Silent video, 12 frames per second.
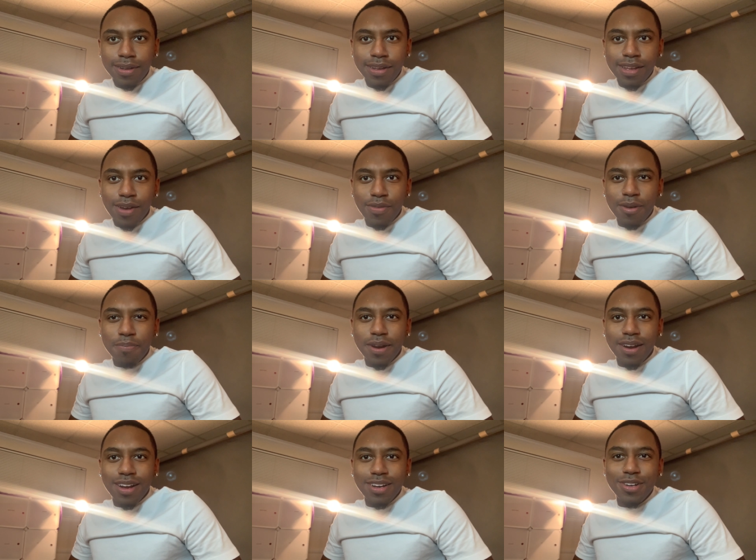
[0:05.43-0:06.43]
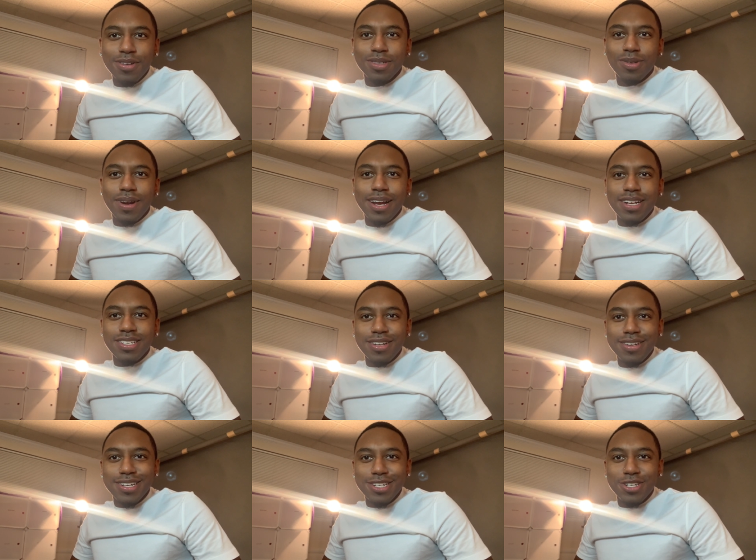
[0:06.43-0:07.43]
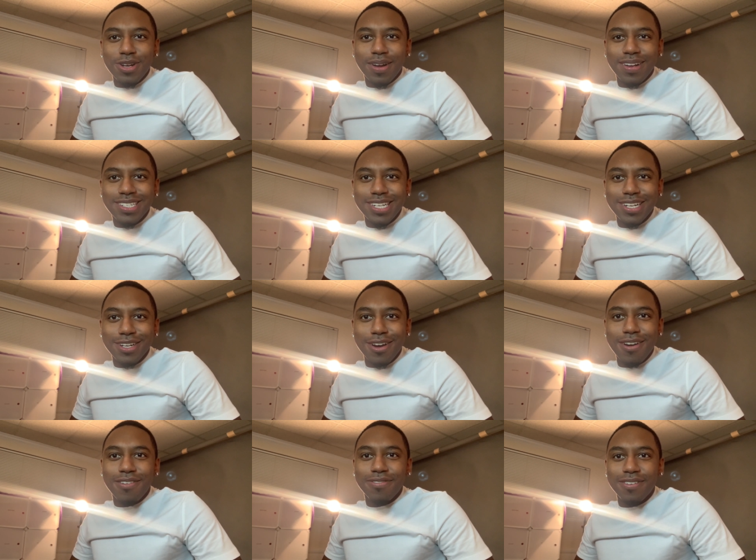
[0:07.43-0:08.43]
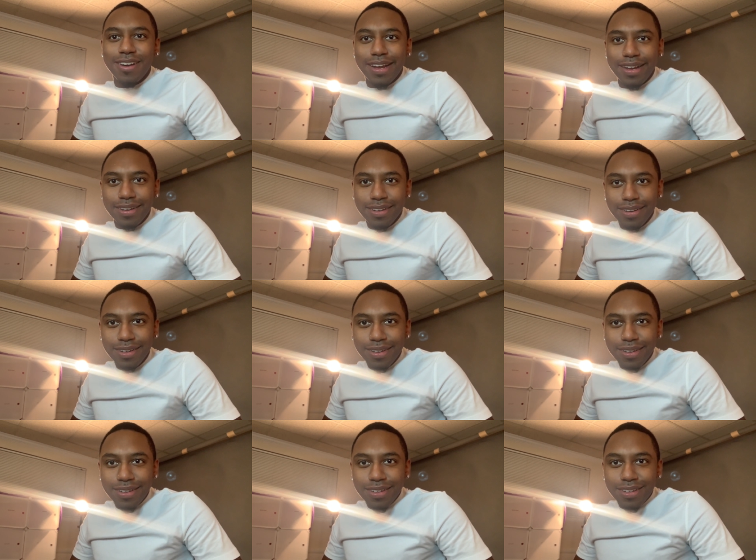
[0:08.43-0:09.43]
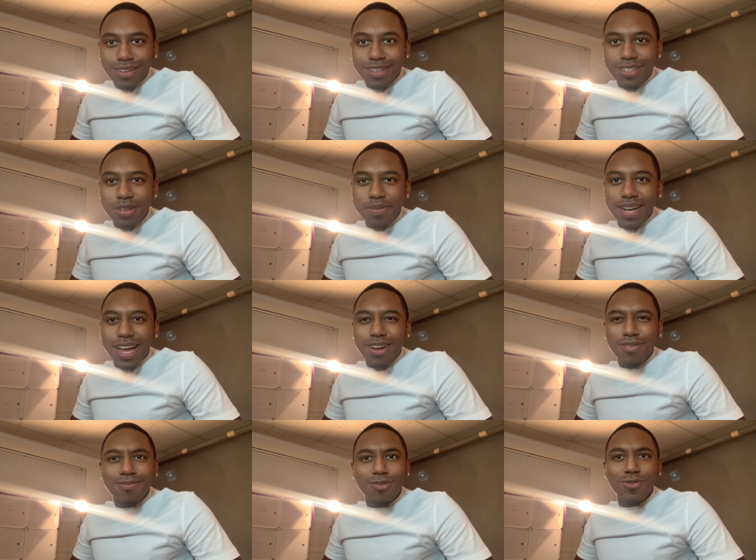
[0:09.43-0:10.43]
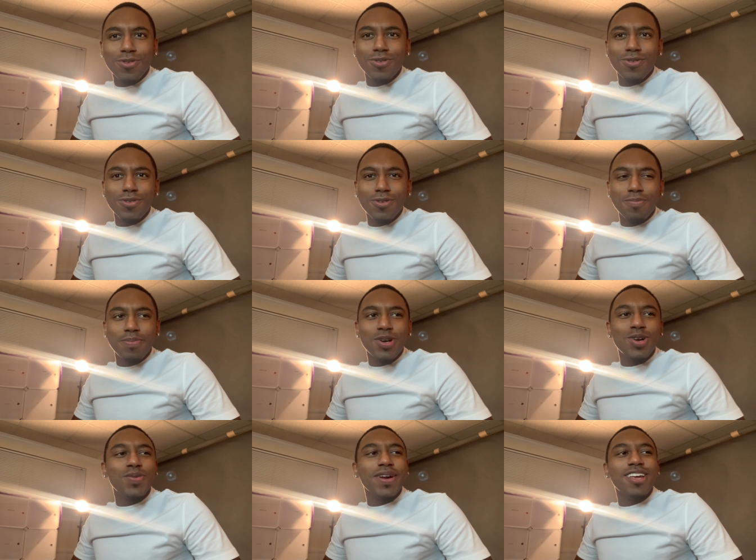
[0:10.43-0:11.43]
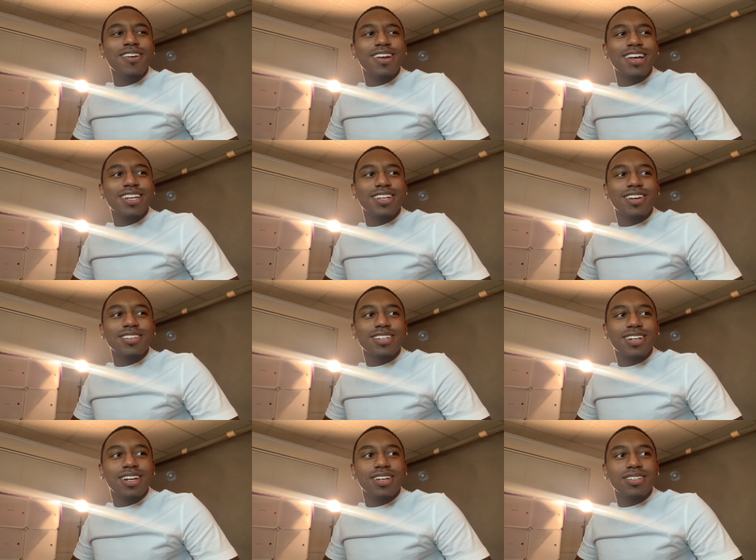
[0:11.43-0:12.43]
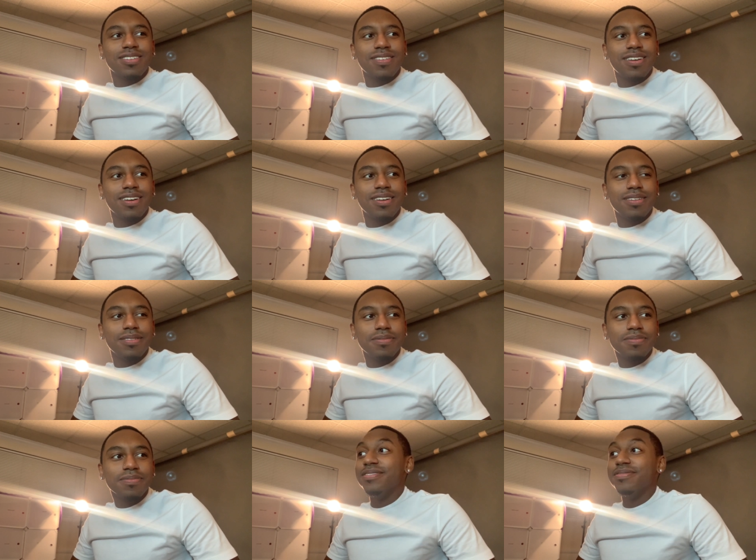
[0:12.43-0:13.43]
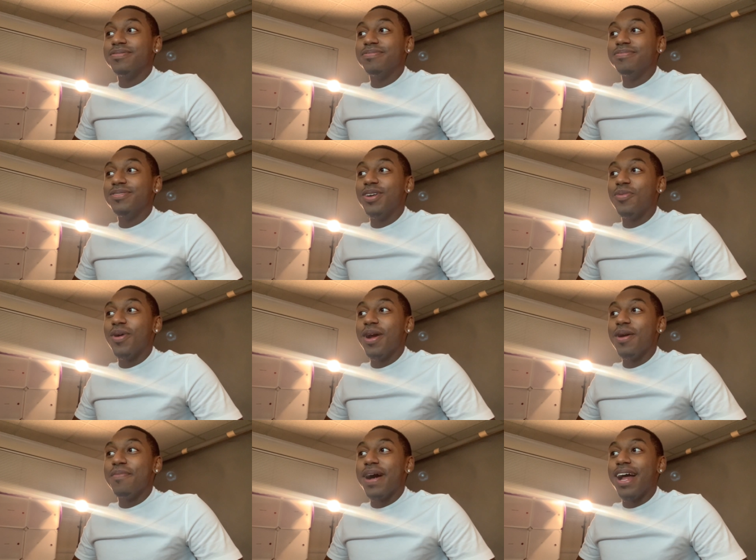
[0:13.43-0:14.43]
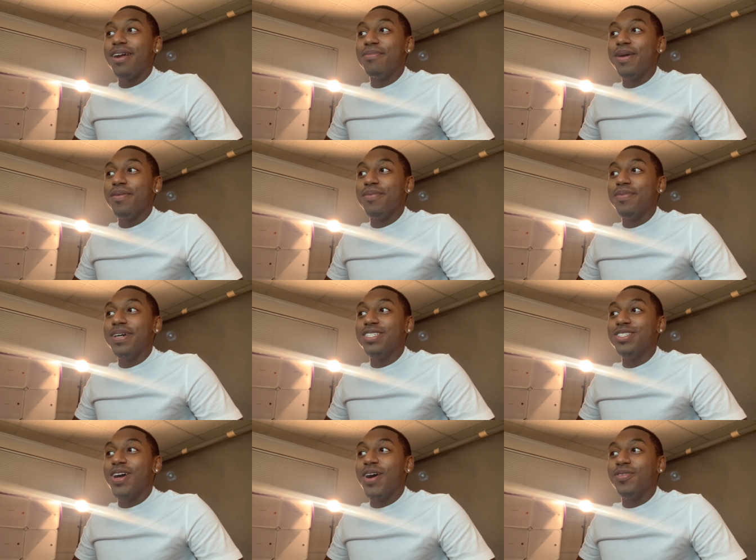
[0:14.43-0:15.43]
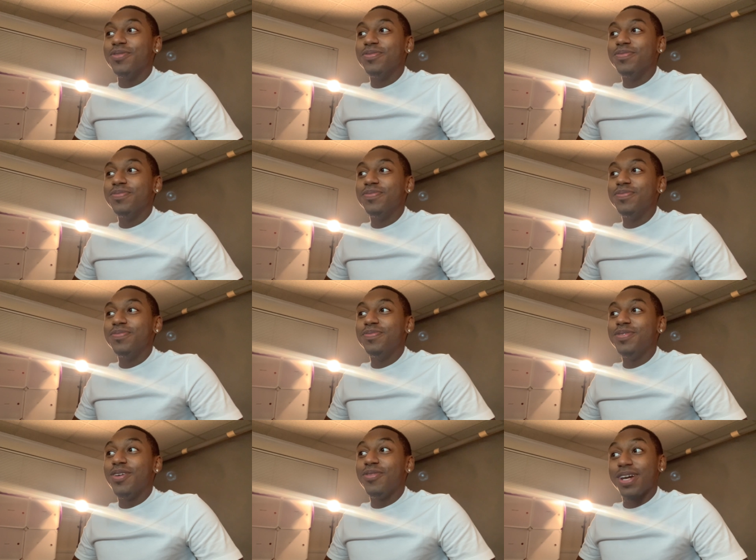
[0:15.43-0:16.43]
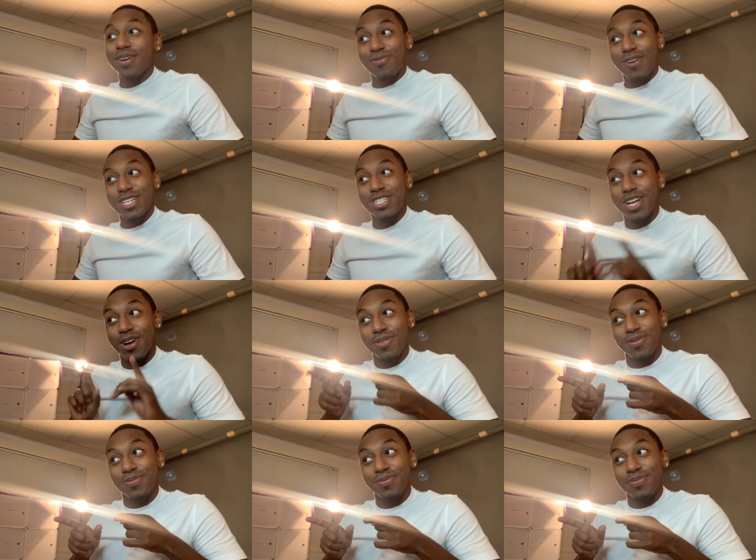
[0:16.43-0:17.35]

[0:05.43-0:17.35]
Y'all want to put on a new thread so you can show it to your girlfriend, and she'll be like, "Ooh, boy, where you get those clothes from?" Don't worry about it, baby, but you know, yo nigga fresh though.